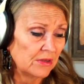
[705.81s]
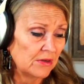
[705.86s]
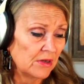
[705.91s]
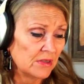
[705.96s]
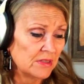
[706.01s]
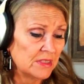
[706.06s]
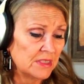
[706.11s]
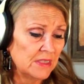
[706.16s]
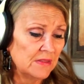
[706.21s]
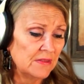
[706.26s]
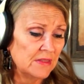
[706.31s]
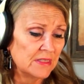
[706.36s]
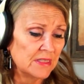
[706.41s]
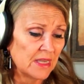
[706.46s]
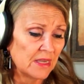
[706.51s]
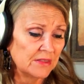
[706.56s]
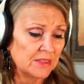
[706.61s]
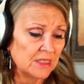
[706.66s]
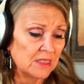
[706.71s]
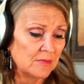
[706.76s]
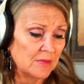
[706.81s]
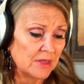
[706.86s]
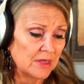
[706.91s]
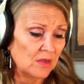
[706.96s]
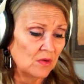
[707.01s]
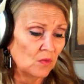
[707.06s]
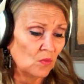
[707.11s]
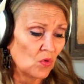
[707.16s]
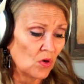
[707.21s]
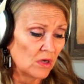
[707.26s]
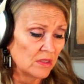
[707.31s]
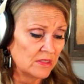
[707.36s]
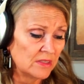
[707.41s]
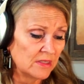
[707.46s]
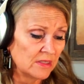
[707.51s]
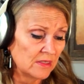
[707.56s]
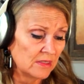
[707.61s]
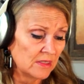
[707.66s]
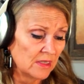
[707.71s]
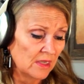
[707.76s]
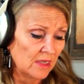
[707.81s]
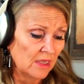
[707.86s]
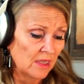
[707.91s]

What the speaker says: And I'll send this out to anybody who wants it.